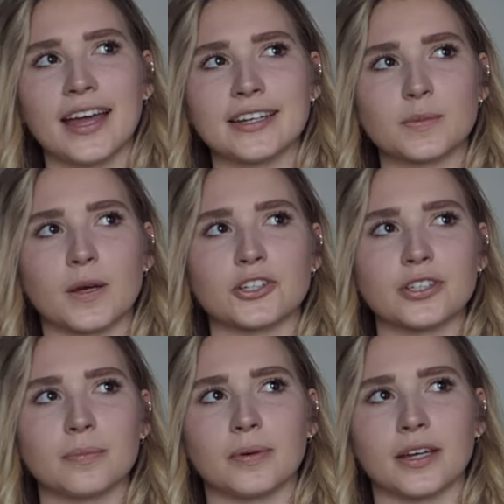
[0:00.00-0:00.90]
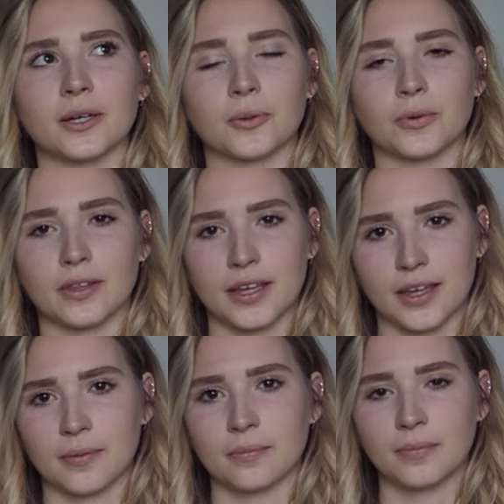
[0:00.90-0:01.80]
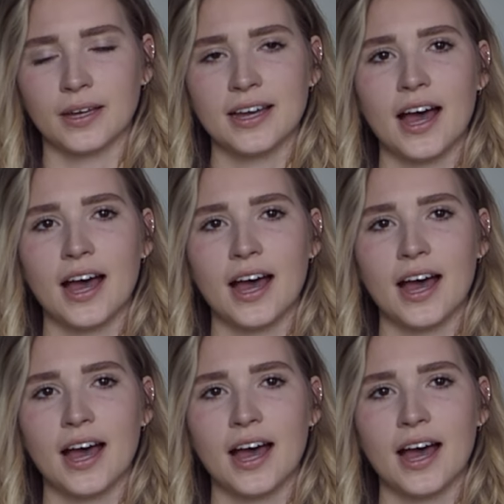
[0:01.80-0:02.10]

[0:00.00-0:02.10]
and especially being with him,